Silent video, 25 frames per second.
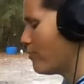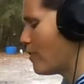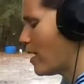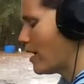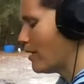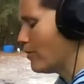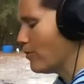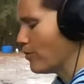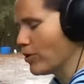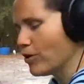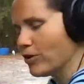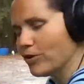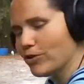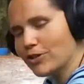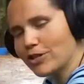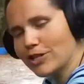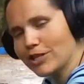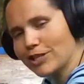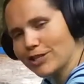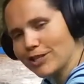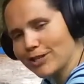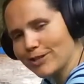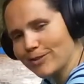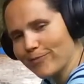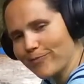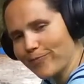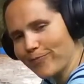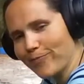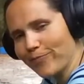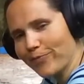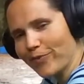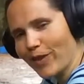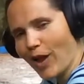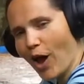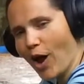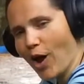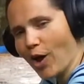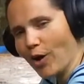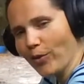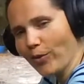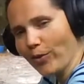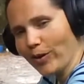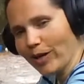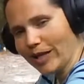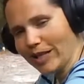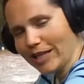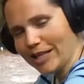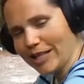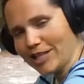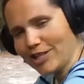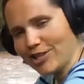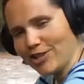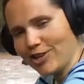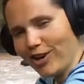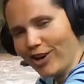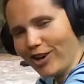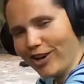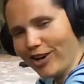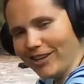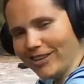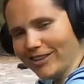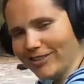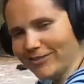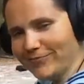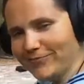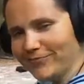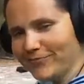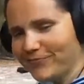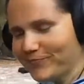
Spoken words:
my roots are really strong,